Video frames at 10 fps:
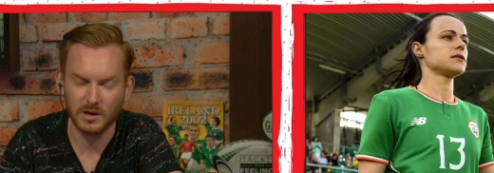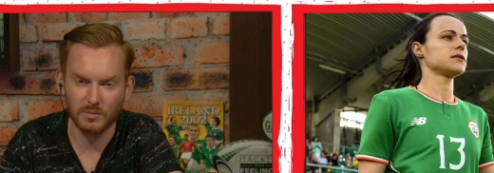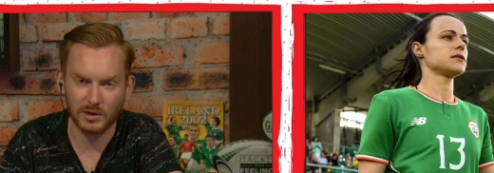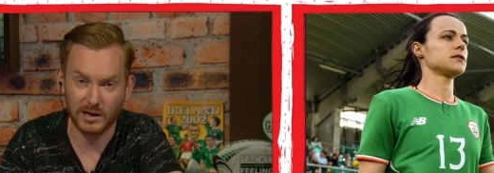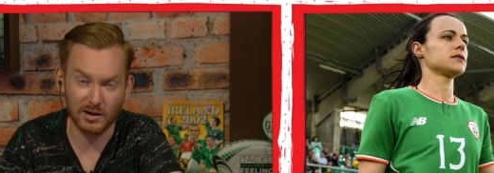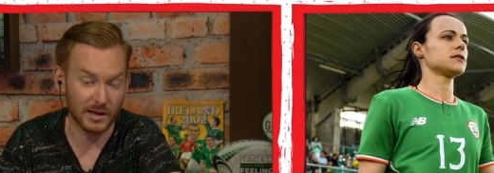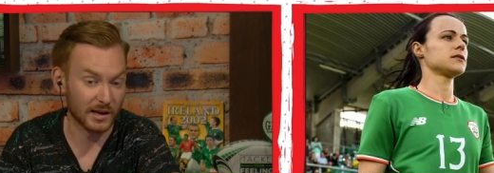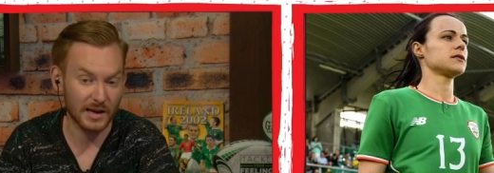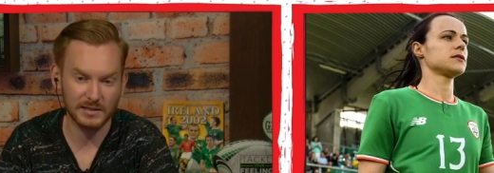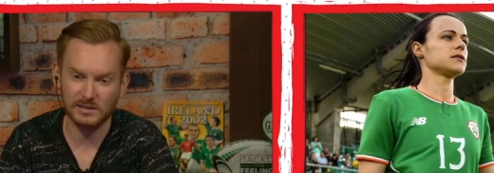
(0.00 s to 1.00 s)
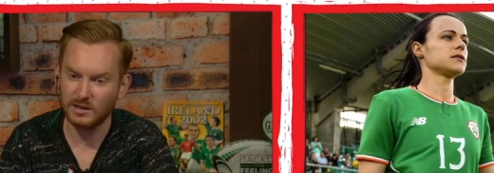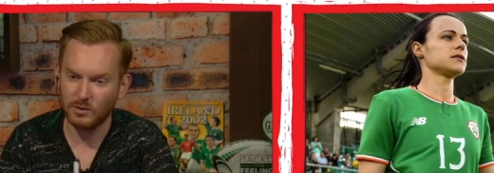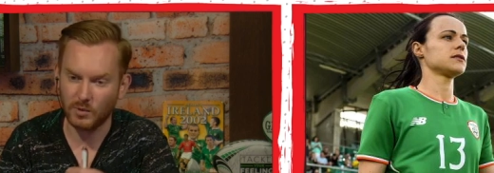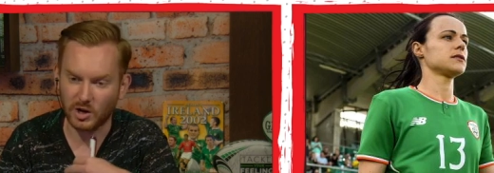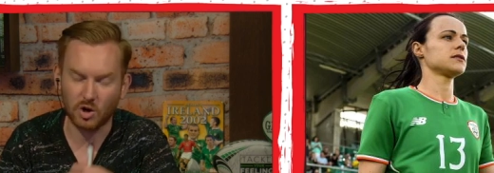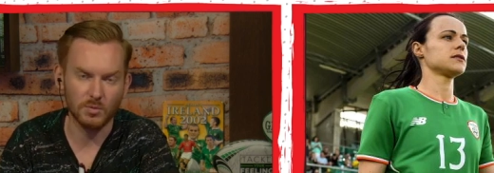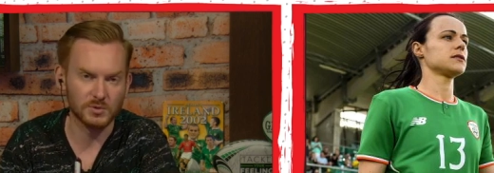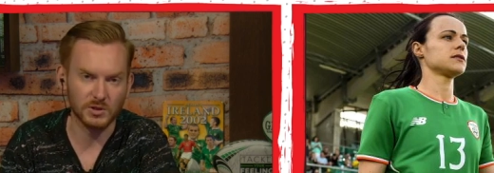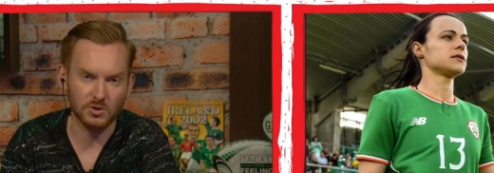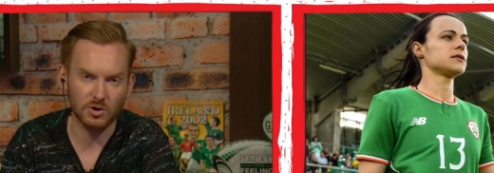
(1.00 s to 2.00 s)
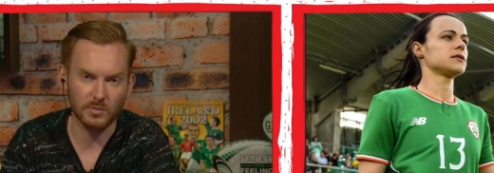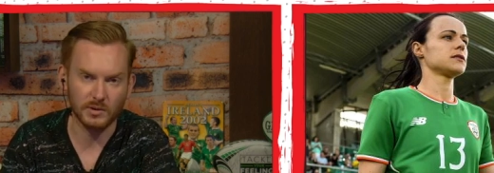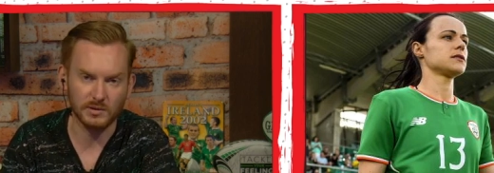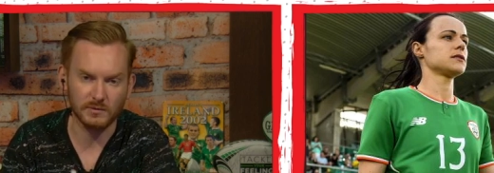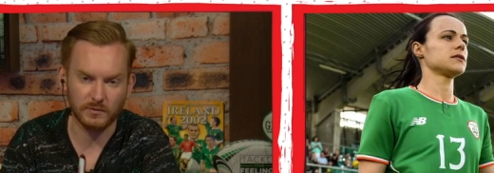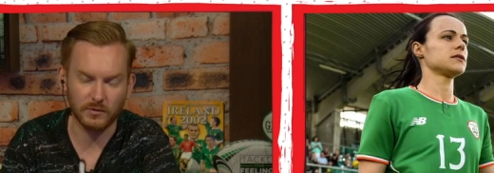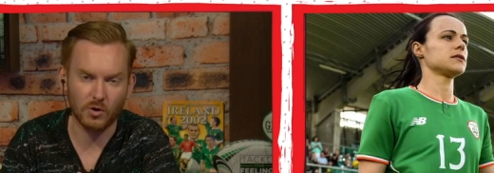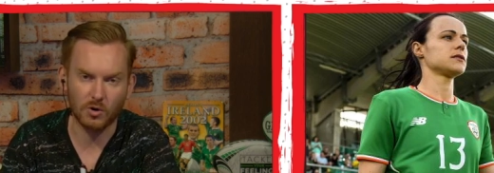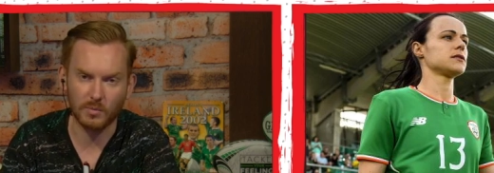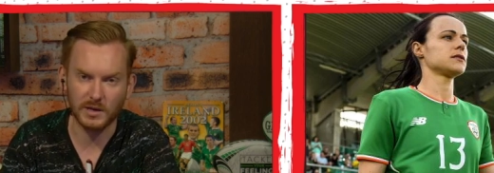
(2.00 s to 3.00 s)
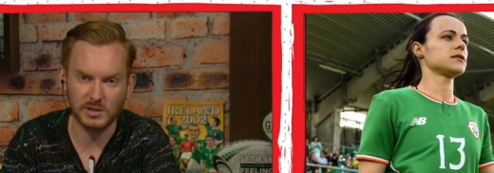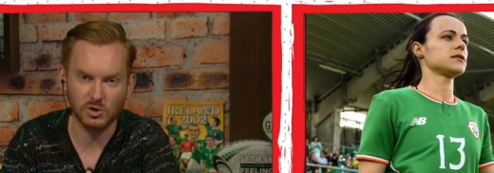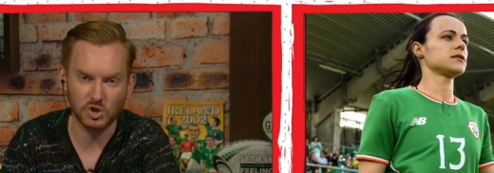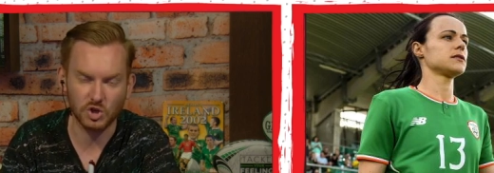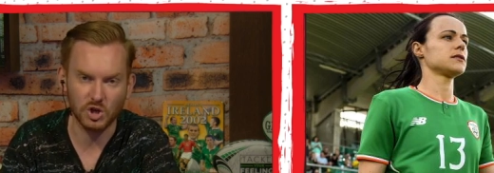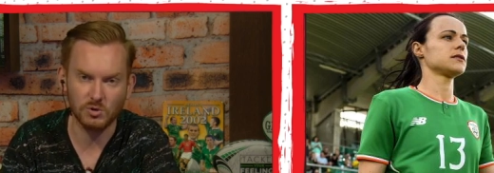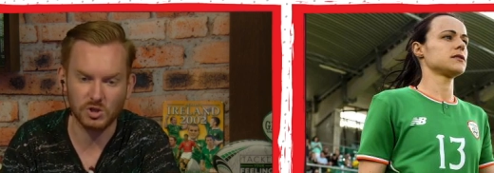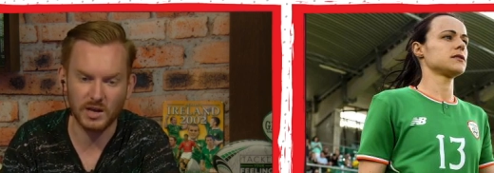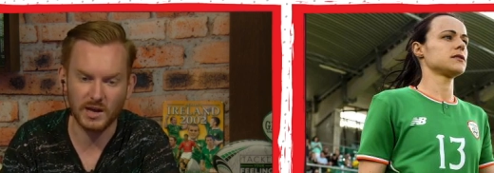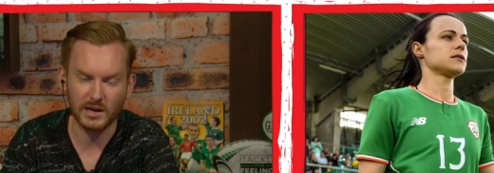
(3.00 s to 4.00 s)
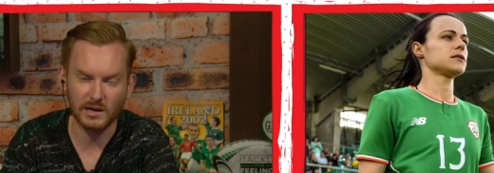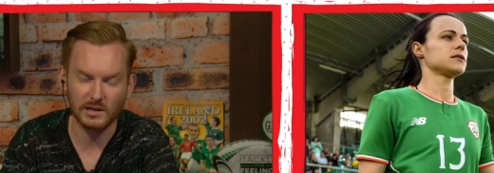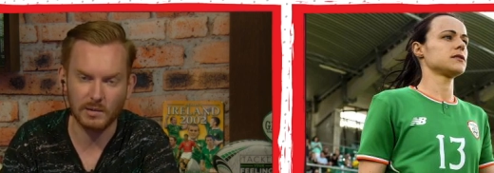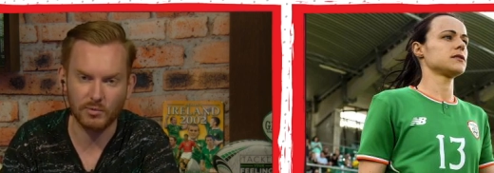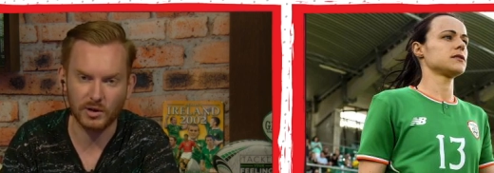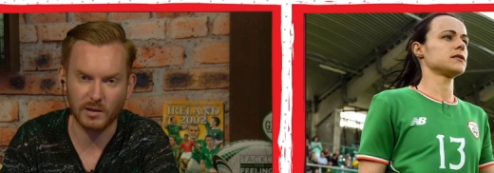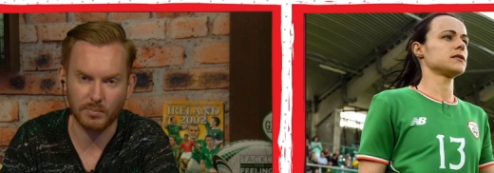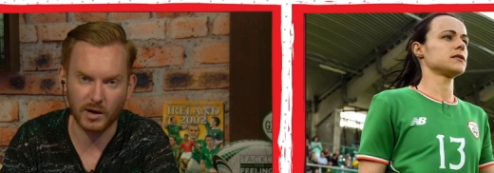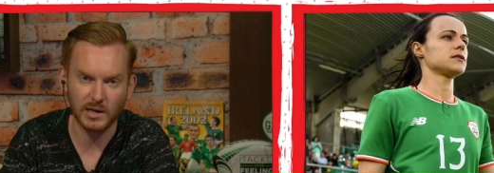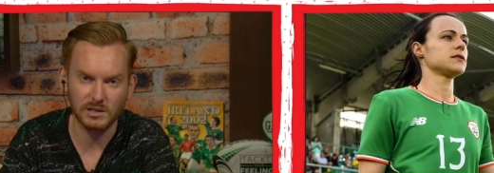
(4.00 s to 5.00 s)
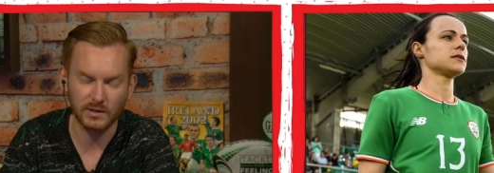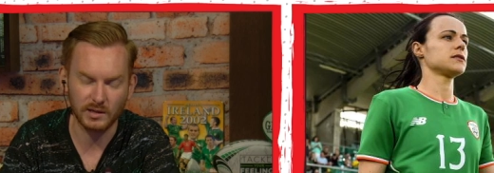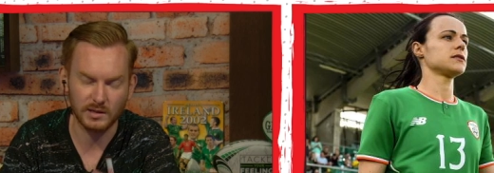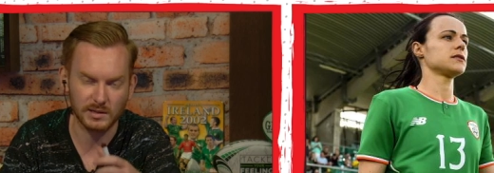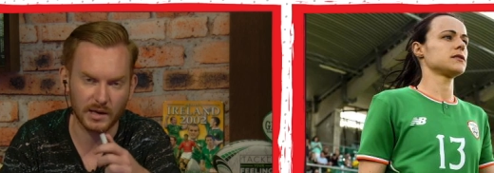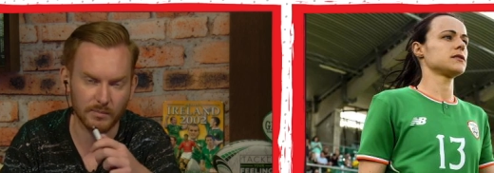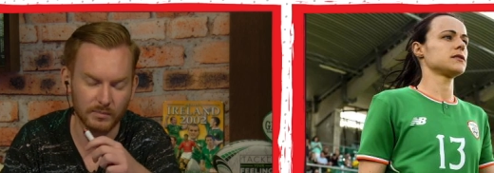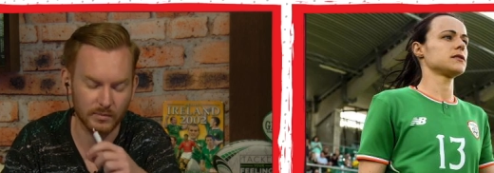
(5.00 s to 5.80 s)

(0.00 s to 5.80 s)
Speaker 1: But clearly, I guess, when it comes to tournament, form is such a huge thing, and England are bringing piles of it into this game.